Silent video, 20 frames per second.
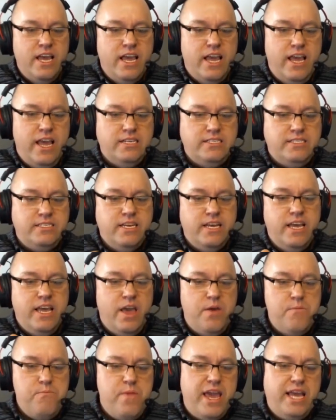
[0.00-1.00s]
is
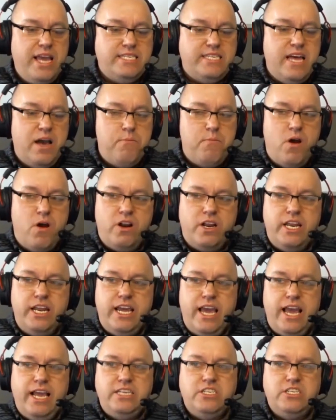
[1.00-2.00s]
it makes that
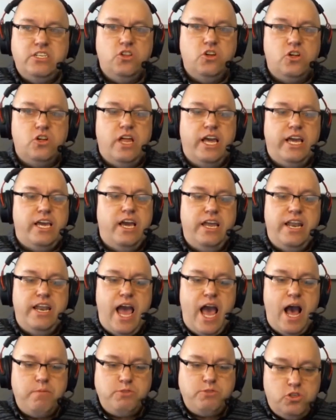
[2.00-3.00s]
marketing agent look like an
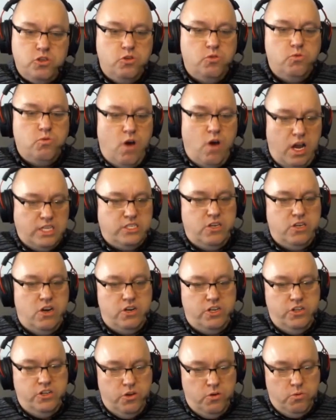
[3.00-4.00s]
absolute rock star
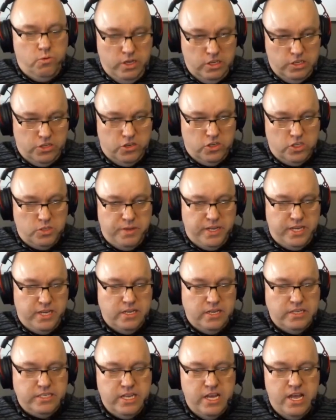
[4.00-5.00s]
to their realtors,
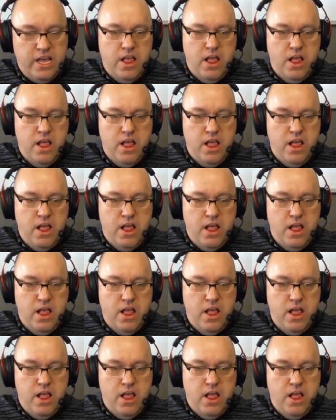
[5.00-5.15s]
because